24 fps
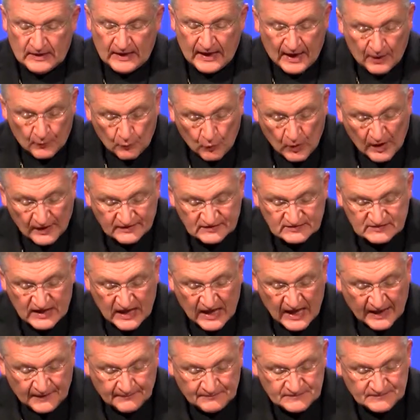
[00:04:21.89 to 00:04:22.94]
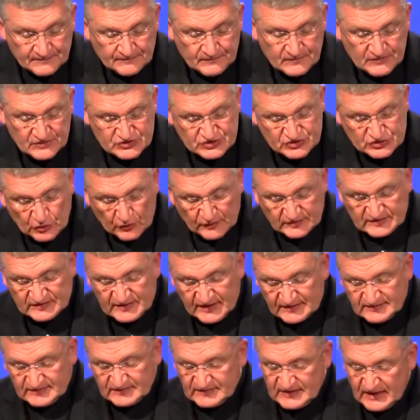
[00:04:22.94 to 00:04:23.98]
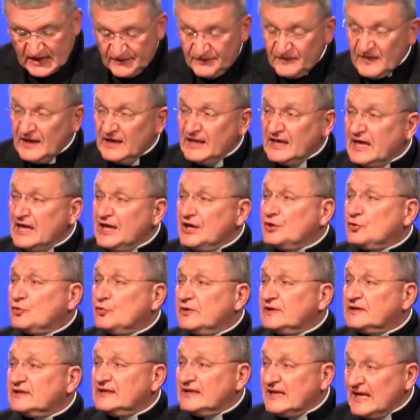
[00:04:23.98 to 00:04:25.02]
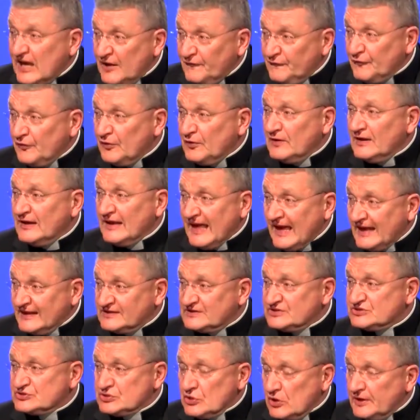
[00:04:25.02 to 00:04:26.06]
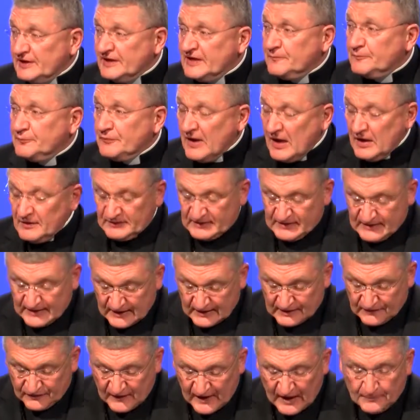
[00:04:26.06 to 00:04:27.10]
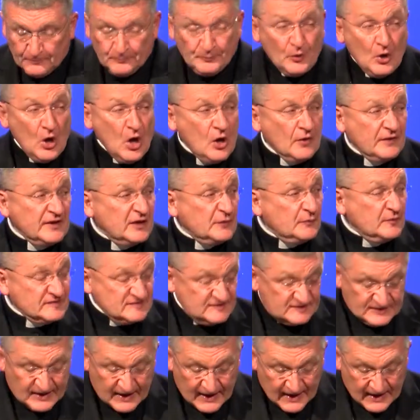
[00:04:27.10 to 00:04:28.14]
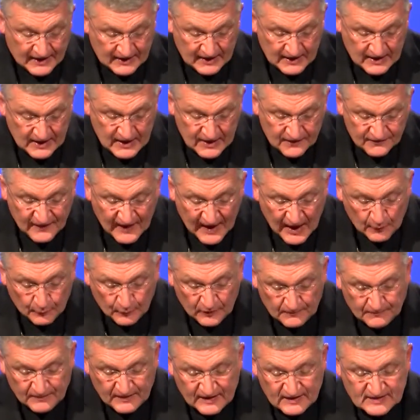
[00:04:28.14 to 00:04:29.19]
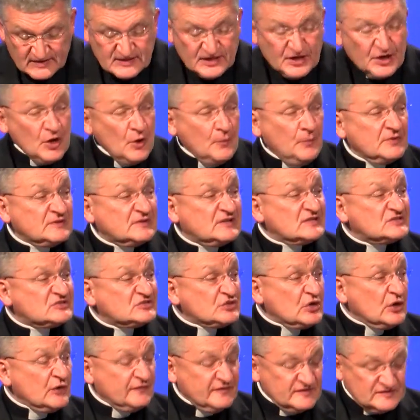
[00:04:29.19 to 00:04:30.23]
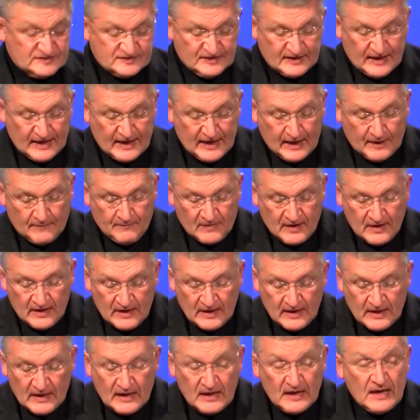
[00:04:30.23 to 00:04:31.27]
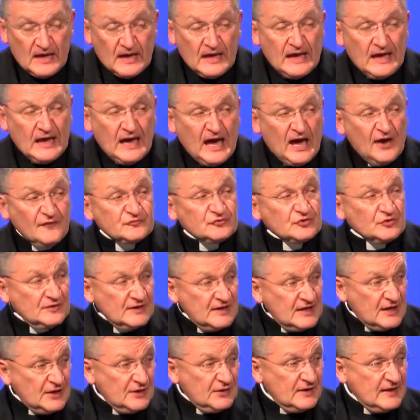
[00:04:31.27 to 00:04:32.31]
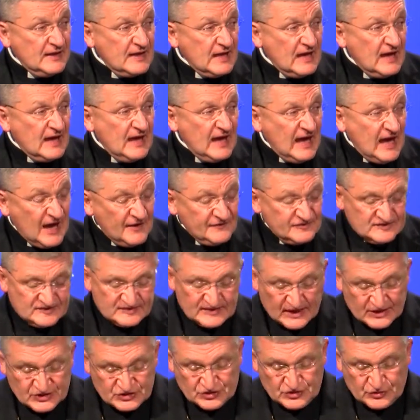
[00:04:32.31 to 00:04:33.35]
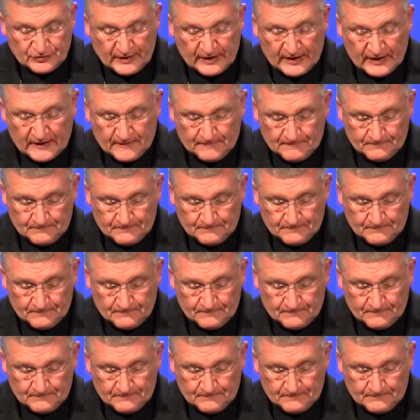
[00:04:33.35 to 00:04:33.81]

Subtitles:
At one time, Schulz had said that he could never let Charlie Brown kick that ball. He would say that would be a terrible disservice to him after nearly a half century.